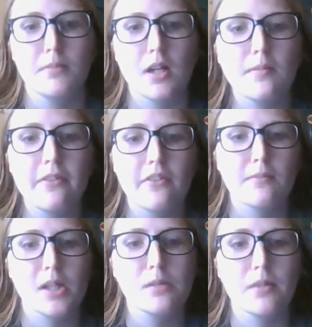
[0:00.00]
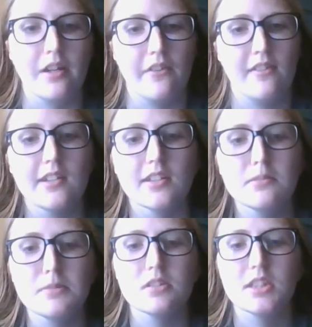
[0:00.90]
probably sometime last
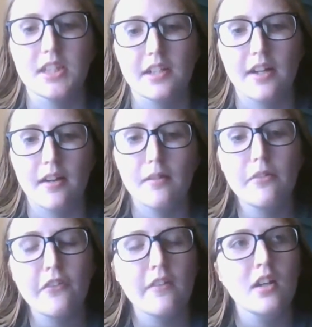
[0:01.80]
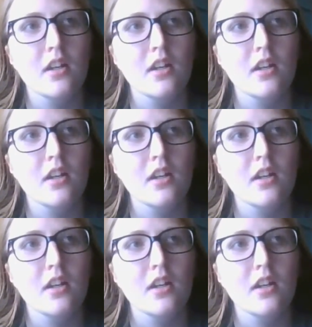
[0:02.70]
year, but like I was